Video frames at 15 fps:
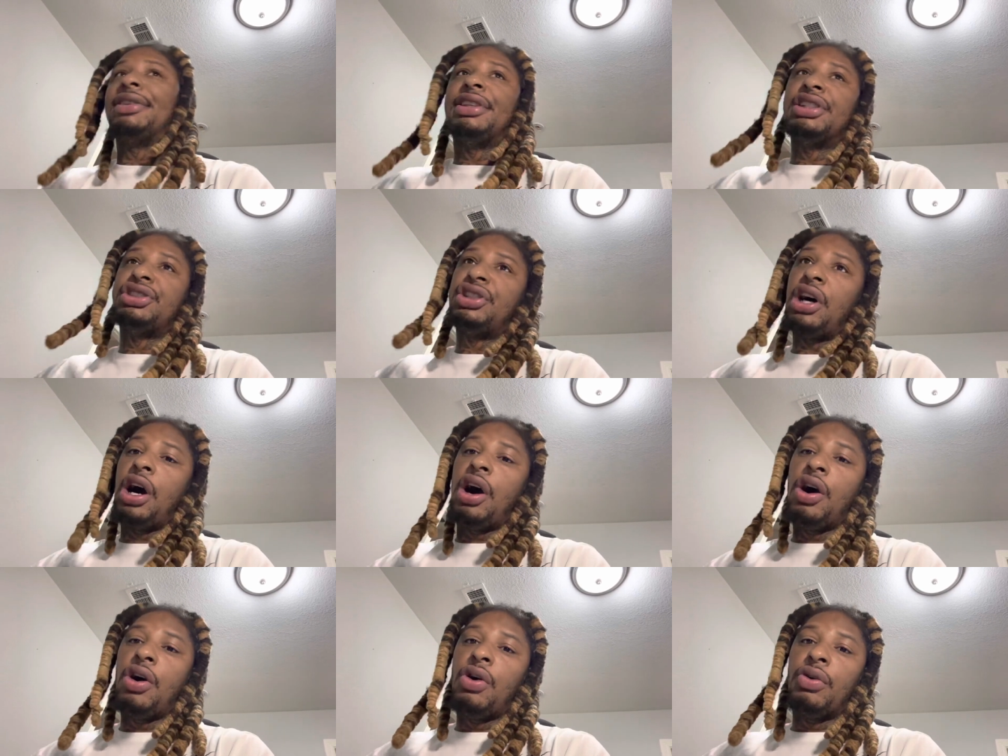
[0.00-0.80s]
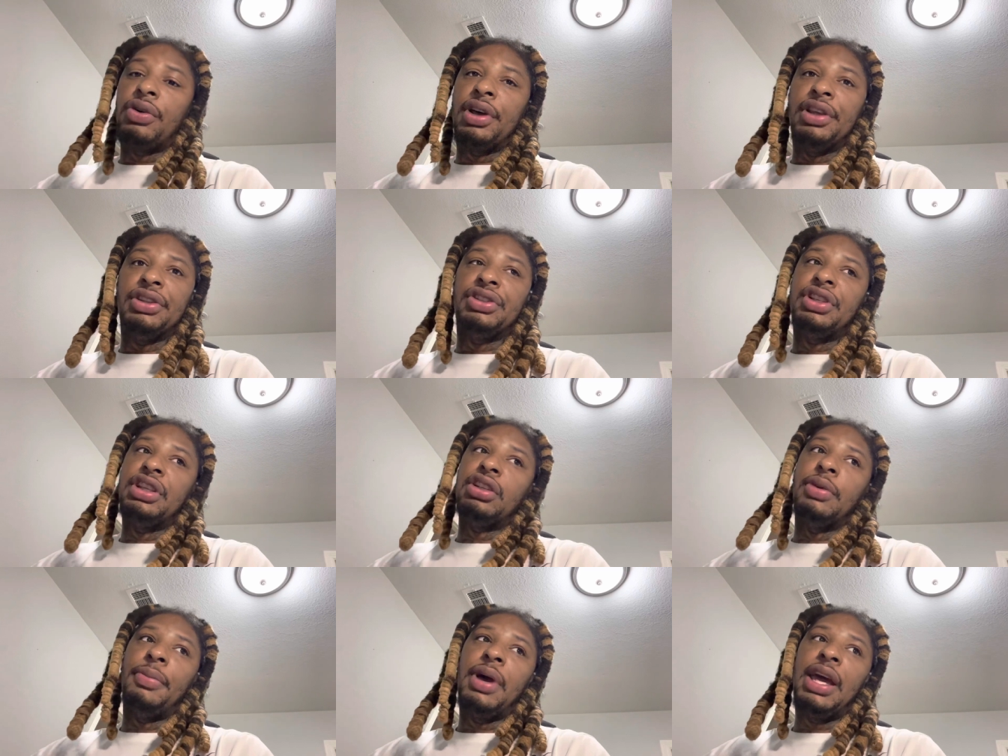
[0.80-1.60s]
this dog and
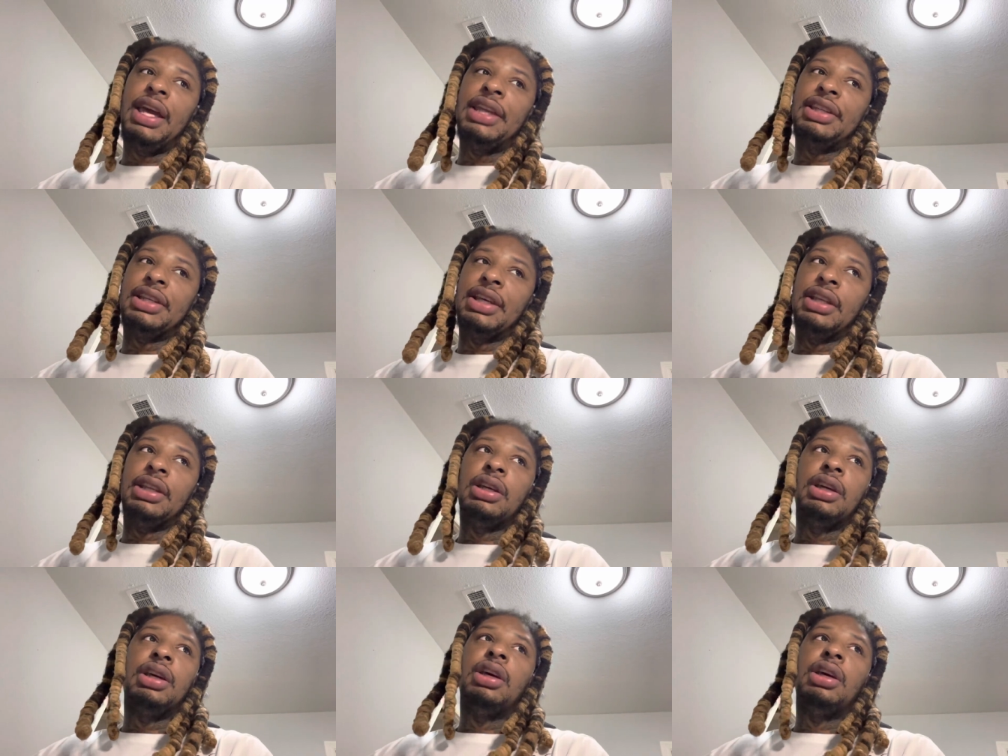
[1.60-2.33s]
she's amazing.